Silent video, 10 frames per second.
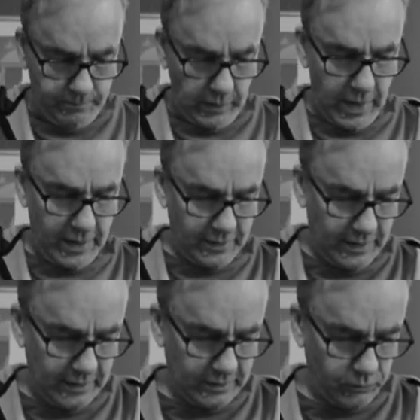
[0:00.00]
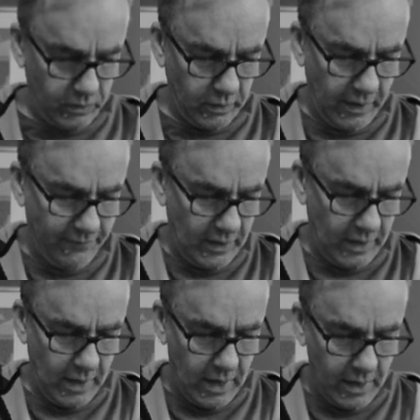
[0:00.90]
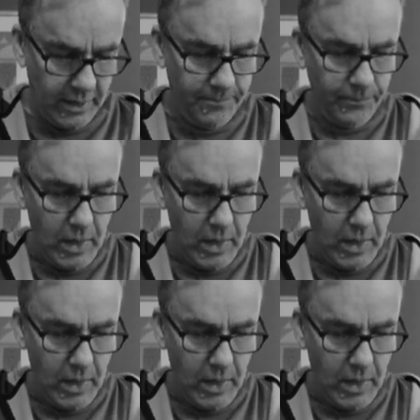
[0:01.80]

like this with a leveling eye,